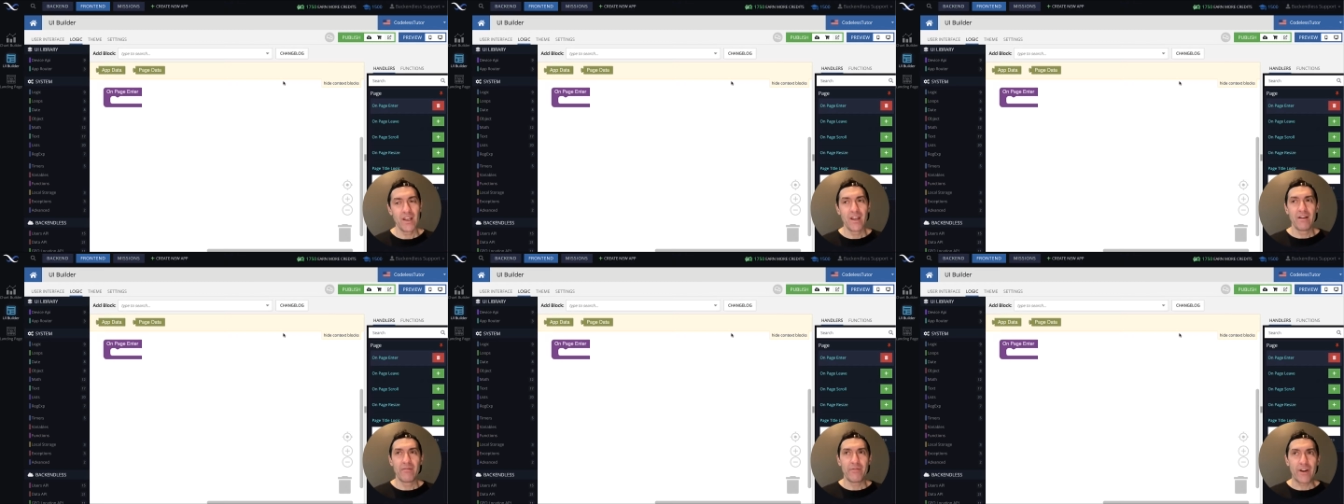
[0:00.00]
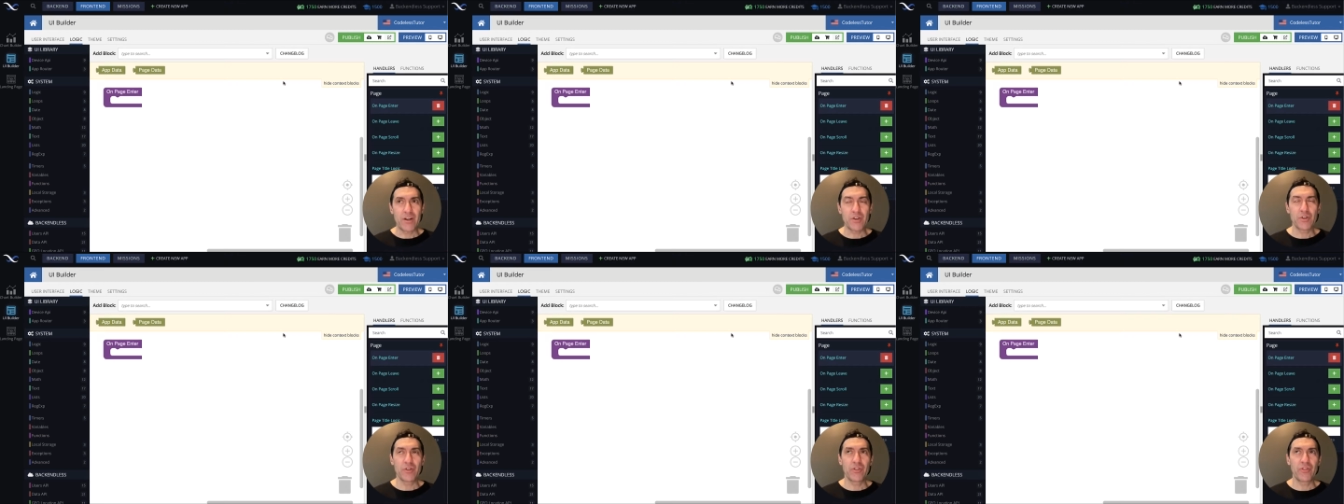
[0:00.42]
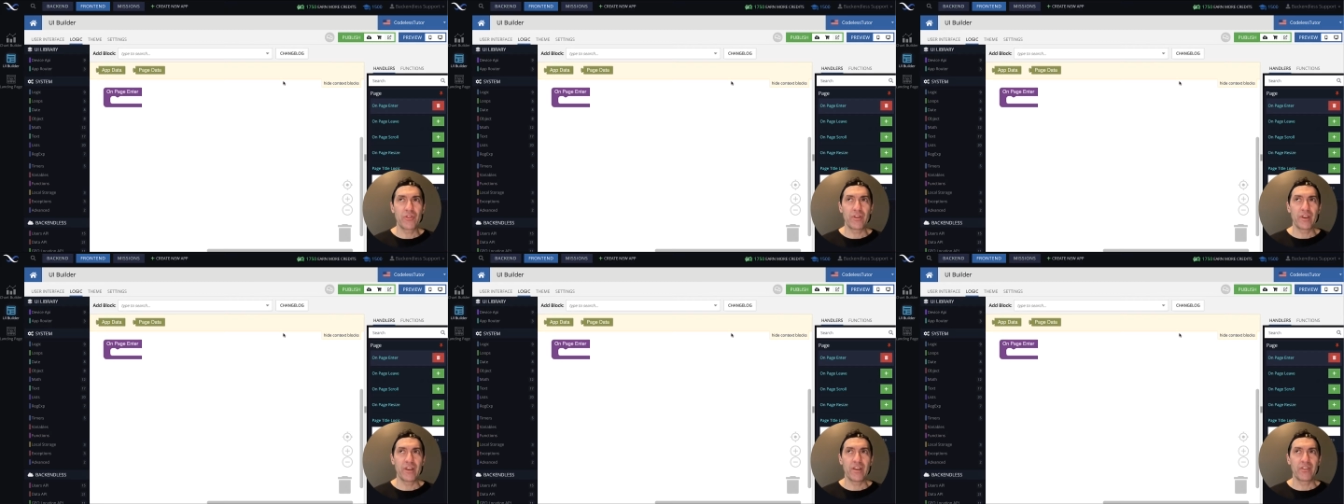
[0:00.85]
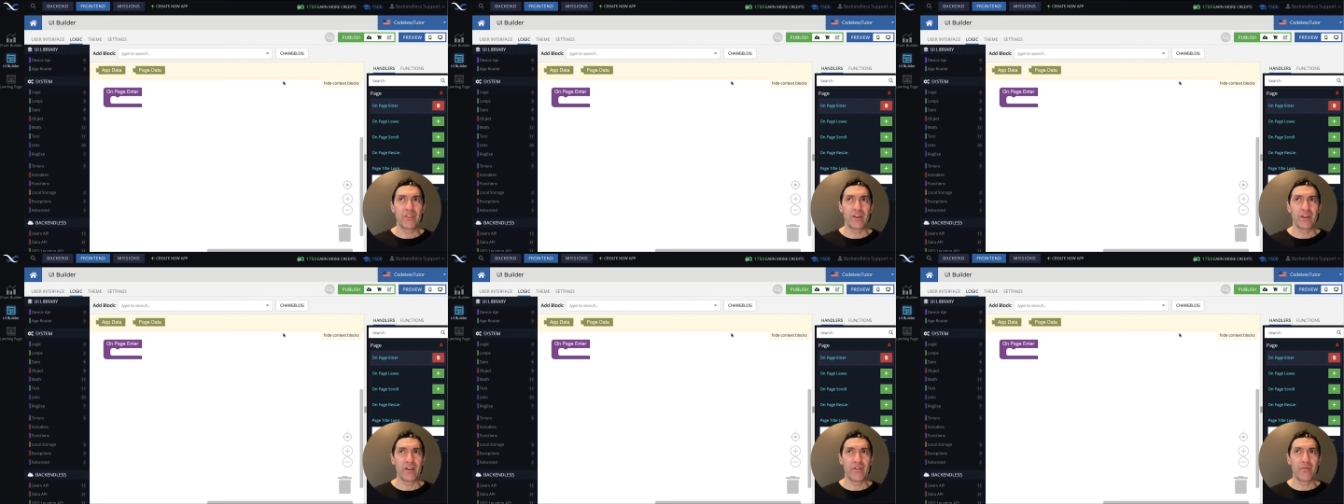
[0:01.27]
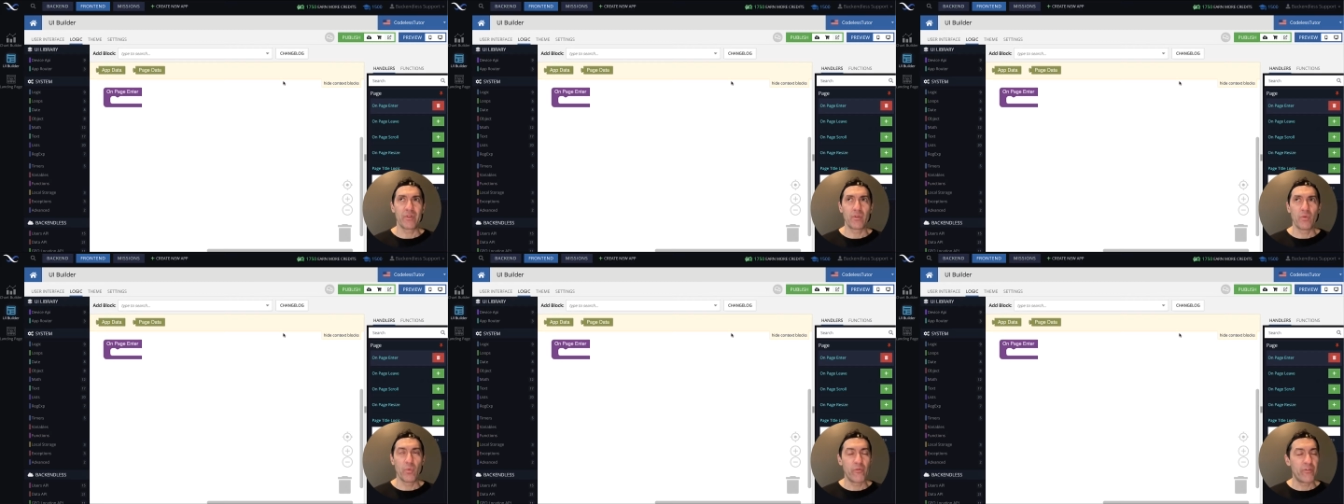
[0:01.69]
Functions is a
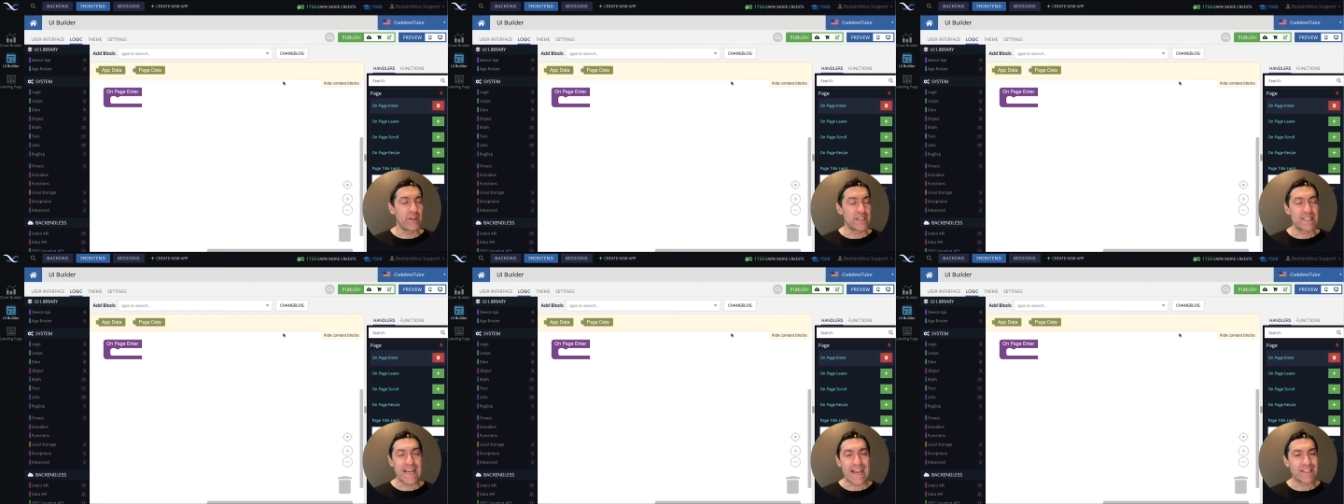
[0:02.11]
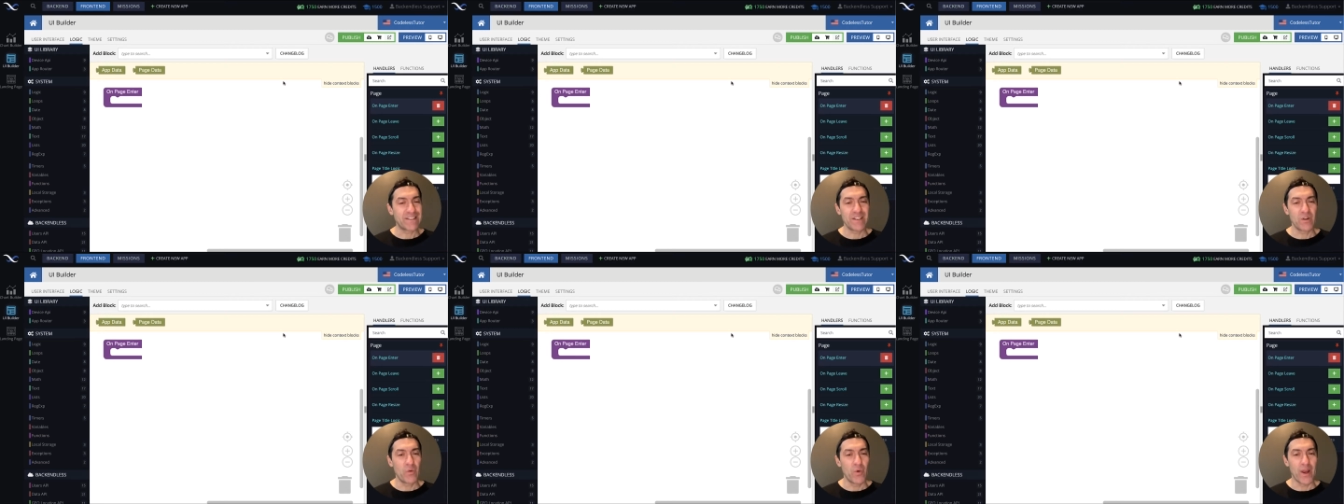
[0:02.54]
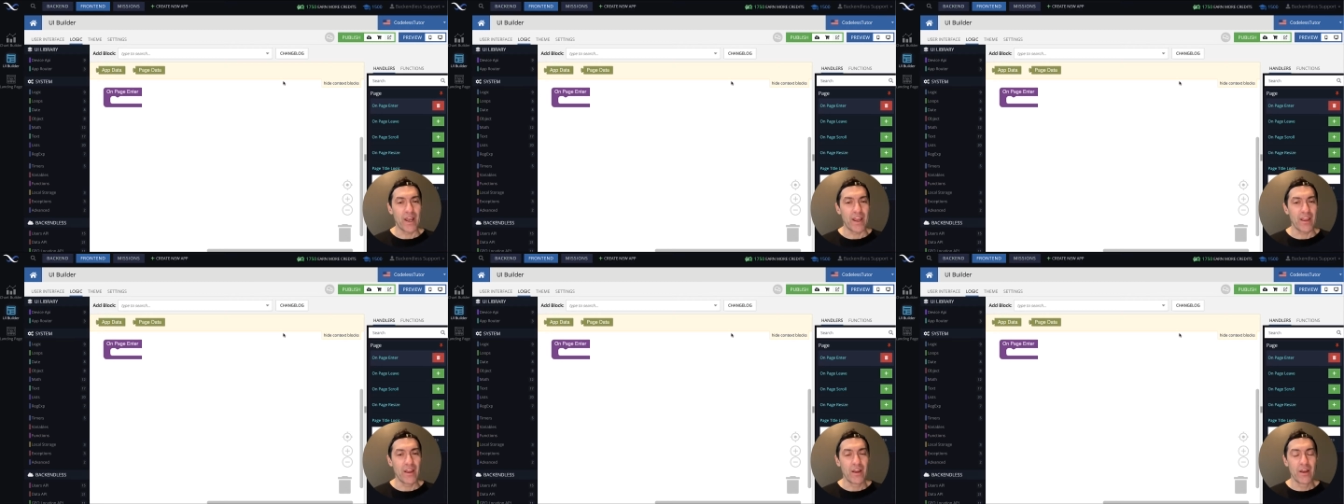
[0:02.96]
fantastic way